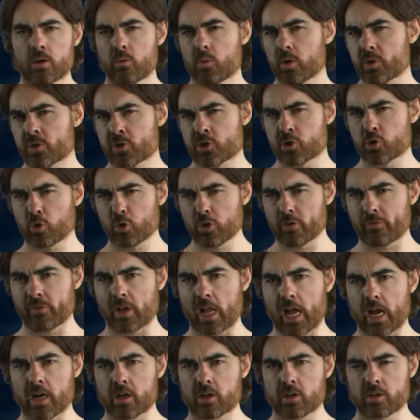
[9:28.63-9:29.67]
Well, sort of
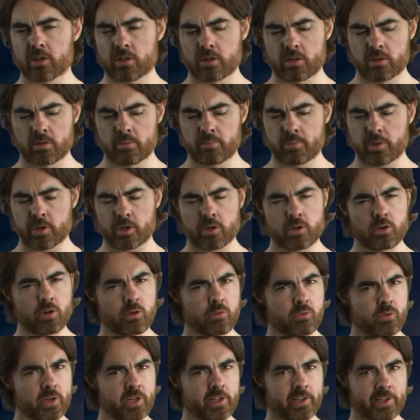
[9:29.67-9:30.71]
luck, but
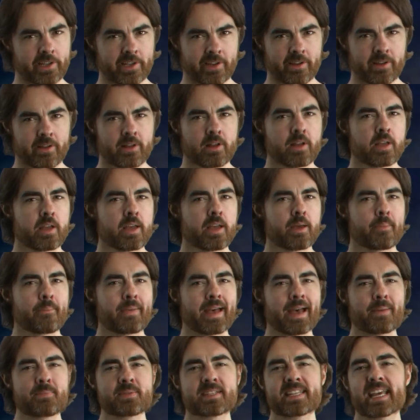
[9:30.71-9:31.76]
not really.
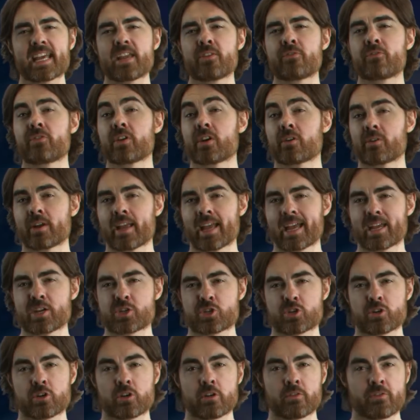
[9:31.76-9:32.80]
Perhaps a
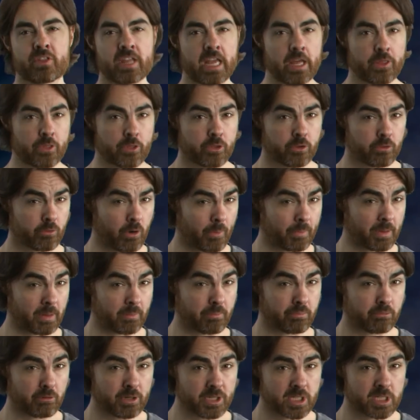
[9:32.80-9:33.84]
variation of the
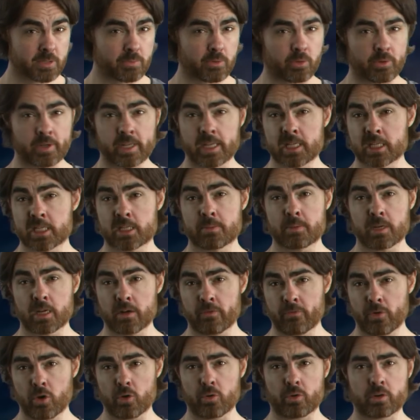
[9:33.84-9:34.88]
anthropic principle needs to be
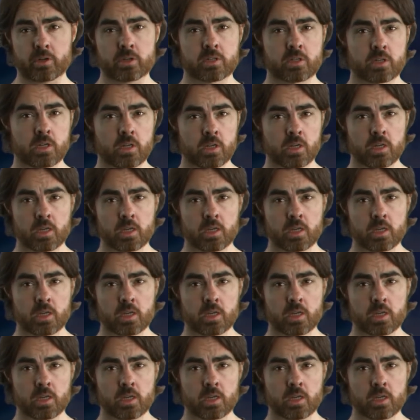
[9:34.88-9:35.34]
invoked.